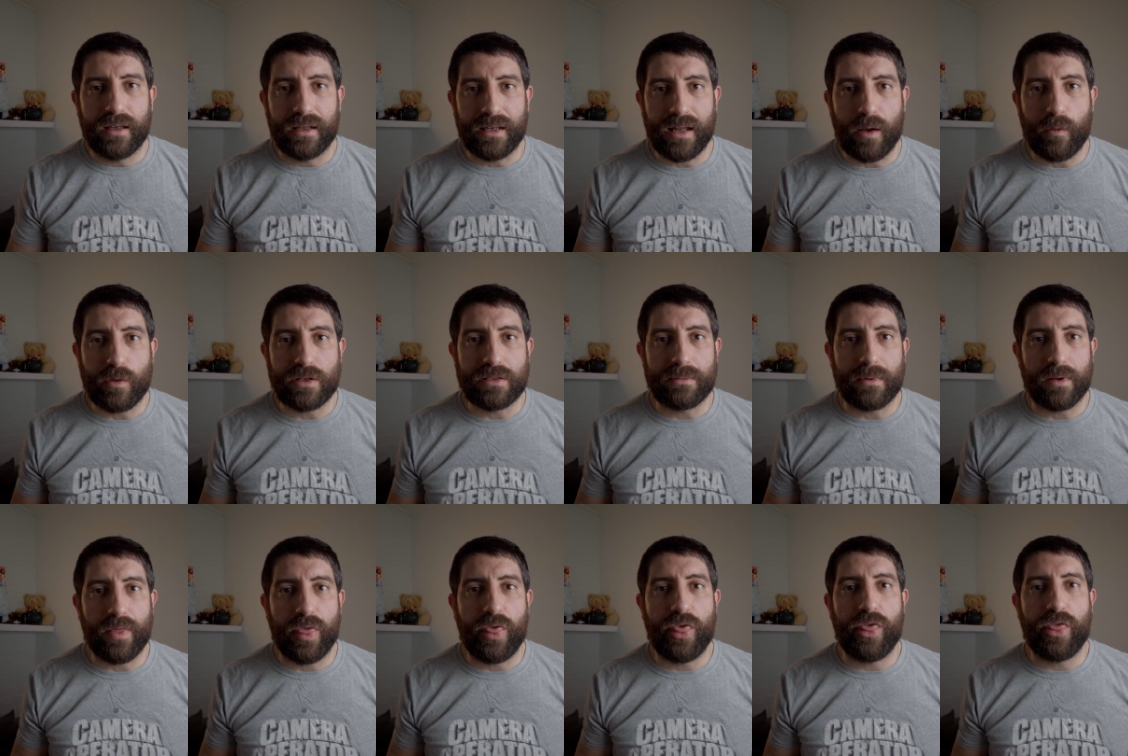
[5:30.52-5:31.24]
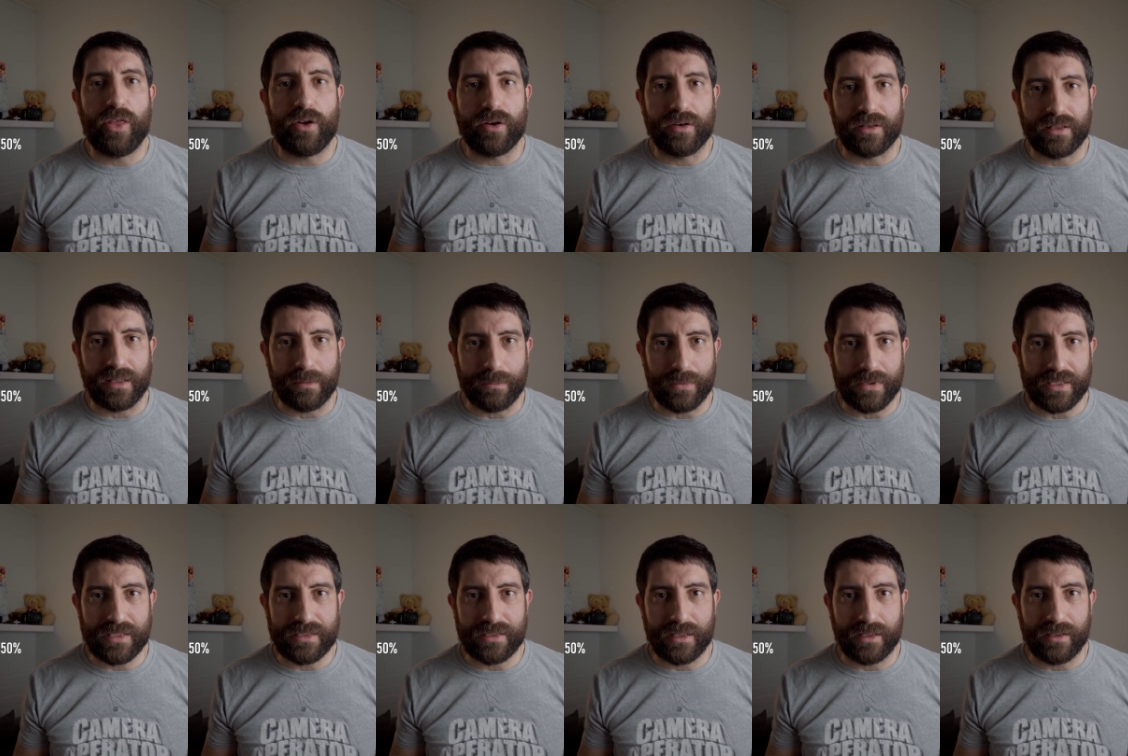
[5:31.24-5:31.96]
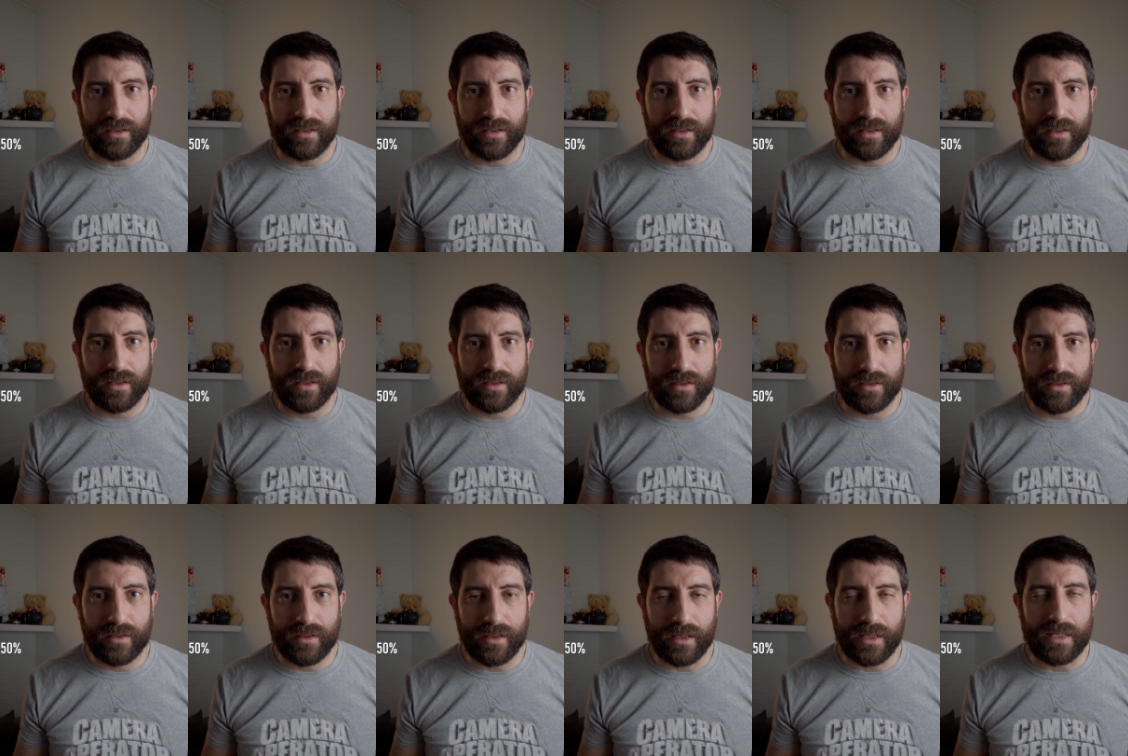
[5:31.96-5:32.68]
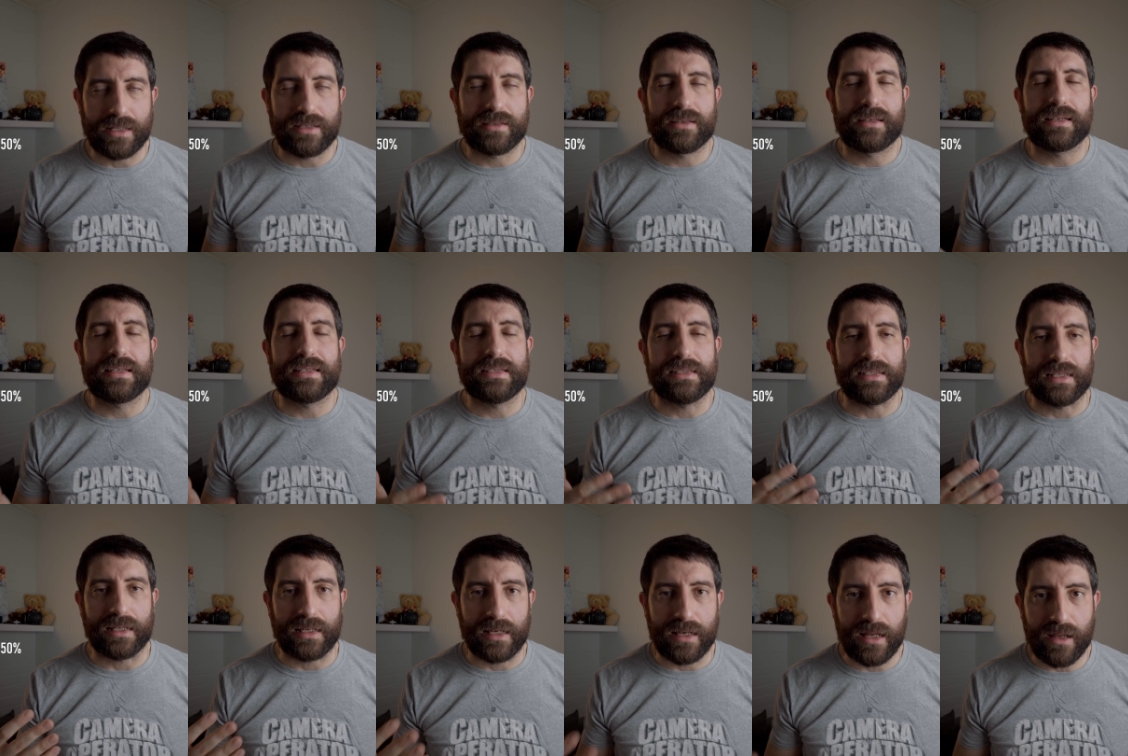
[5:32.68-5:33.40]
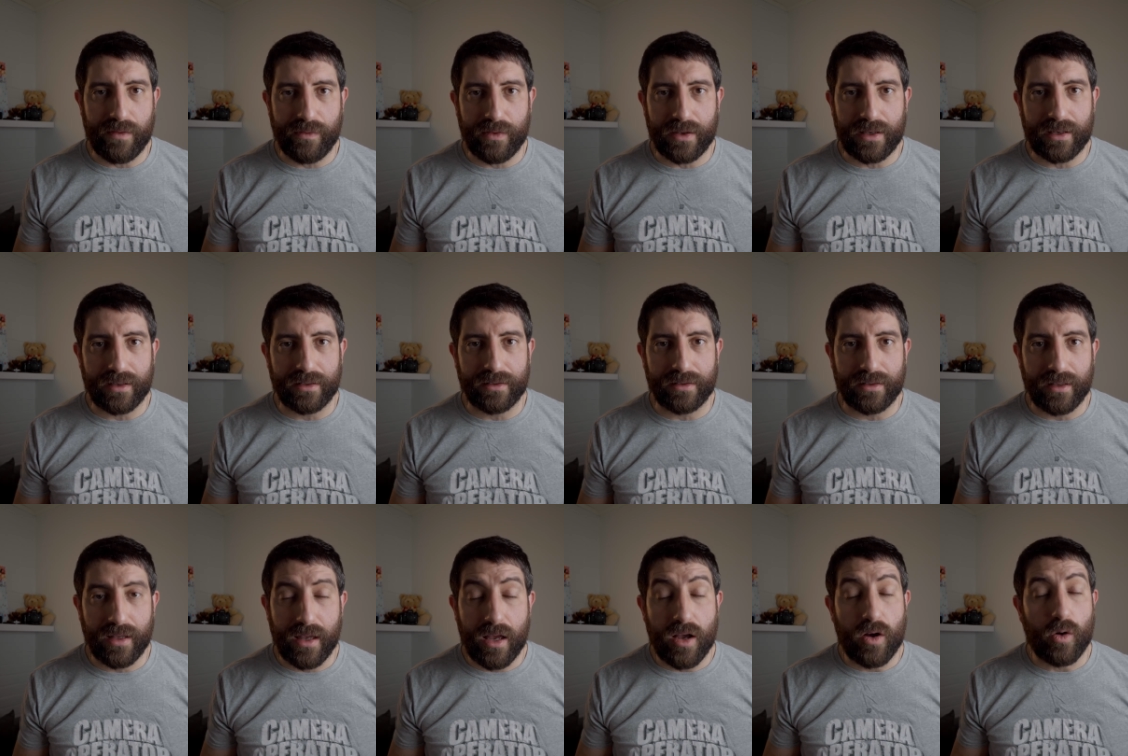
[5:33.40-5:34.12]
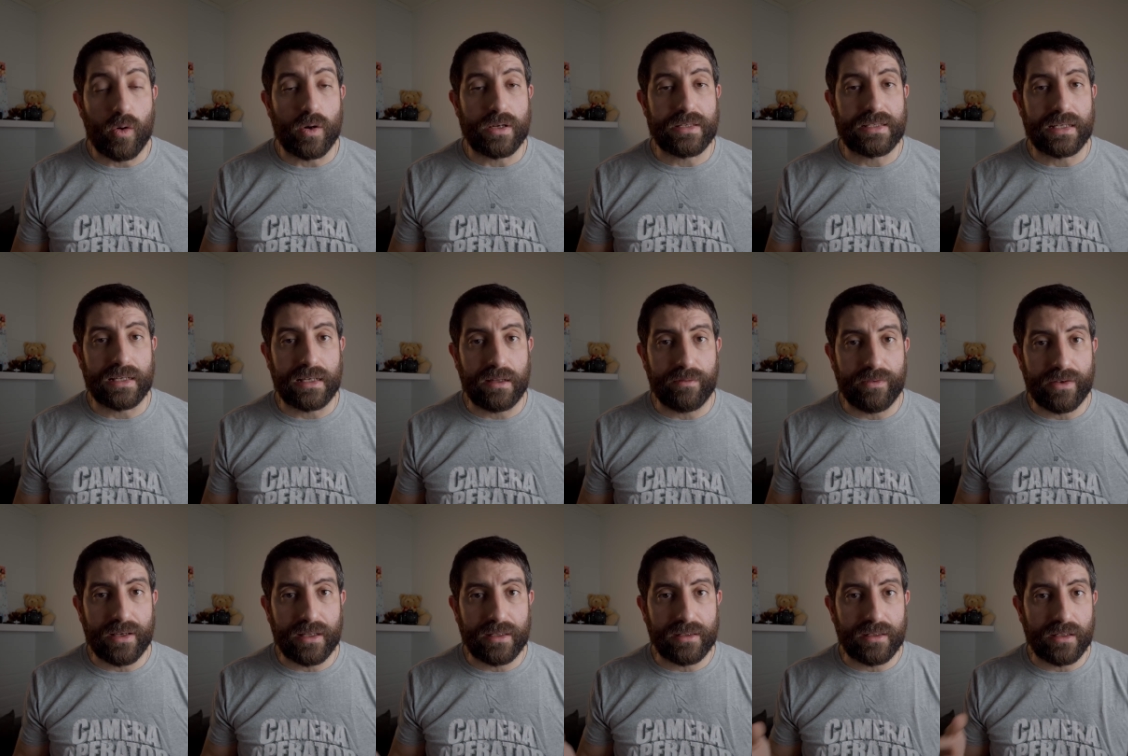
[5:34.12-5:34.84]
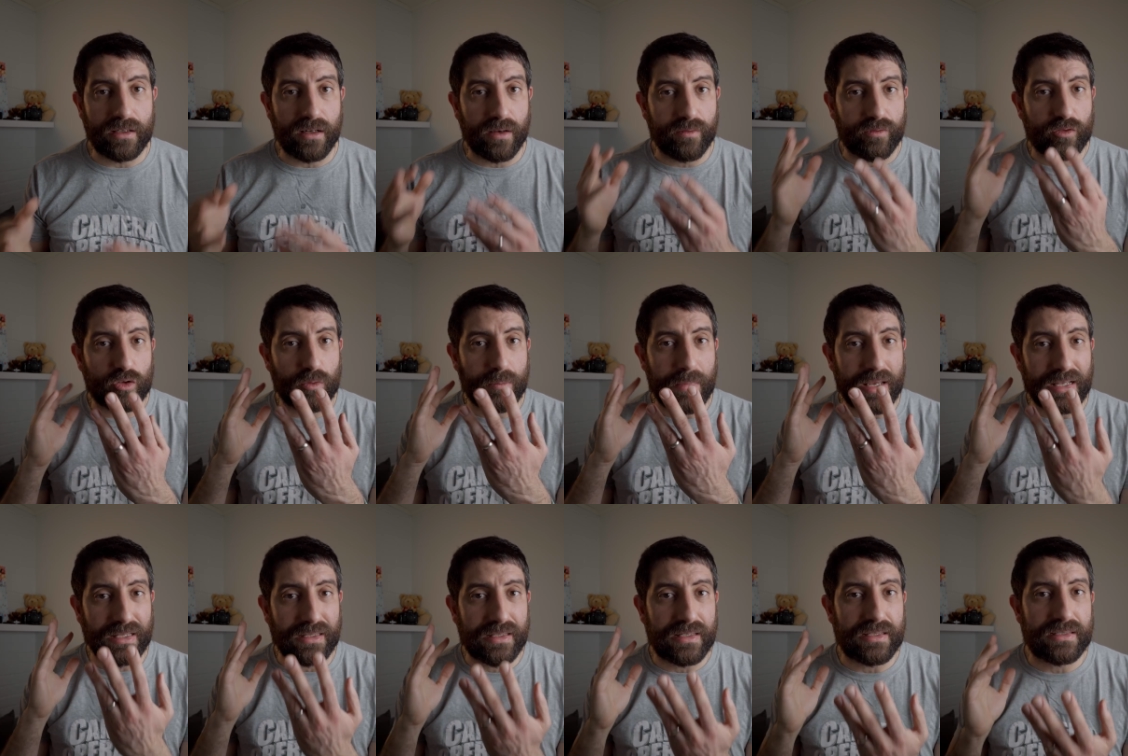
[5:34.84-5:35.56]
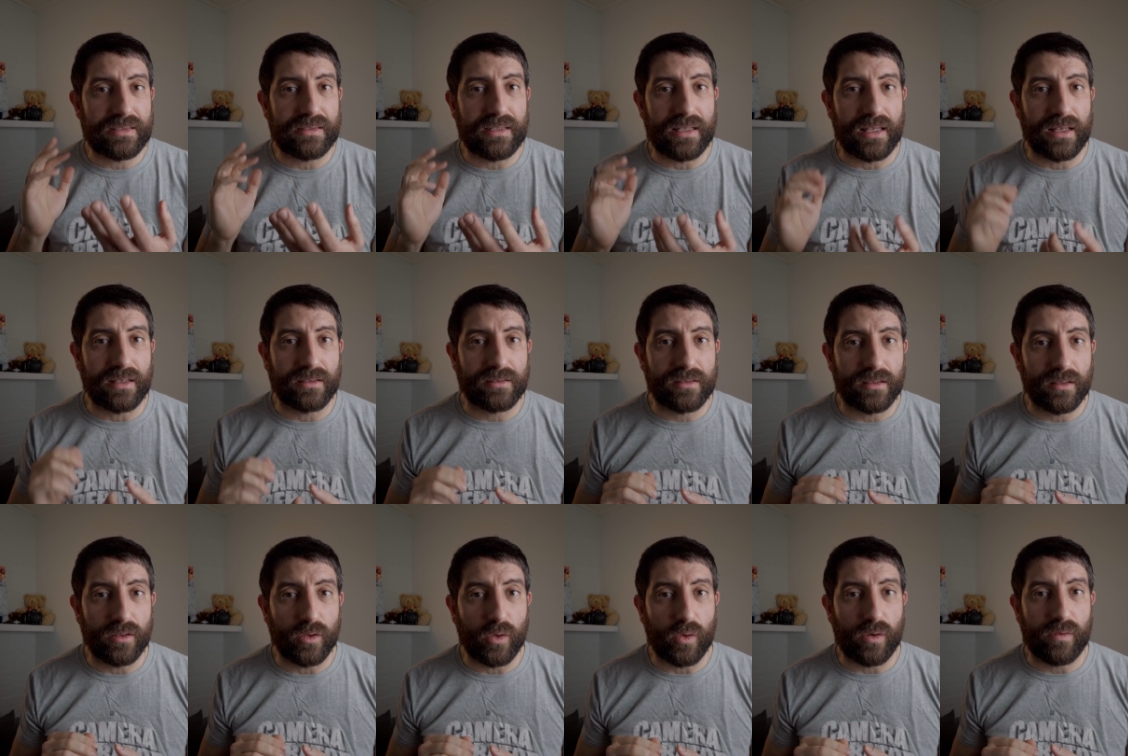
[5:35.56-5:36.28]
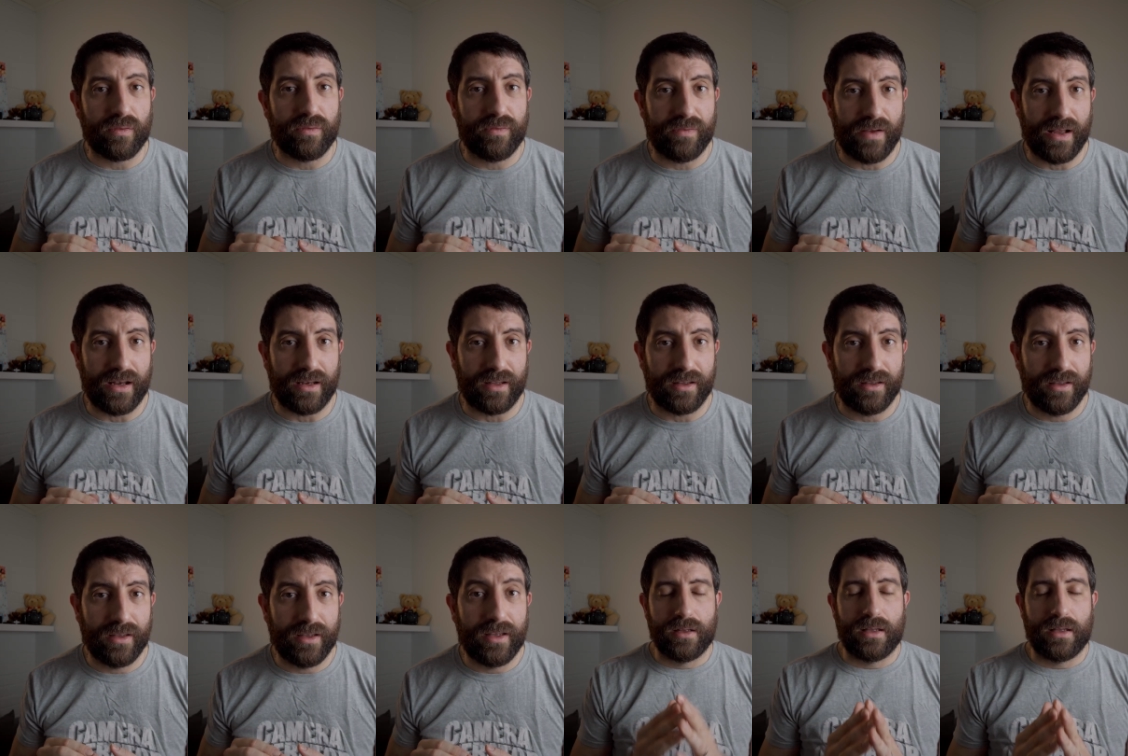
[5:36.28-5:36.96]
now it's about 30%. It's significant, or significant enough to make these things look funny.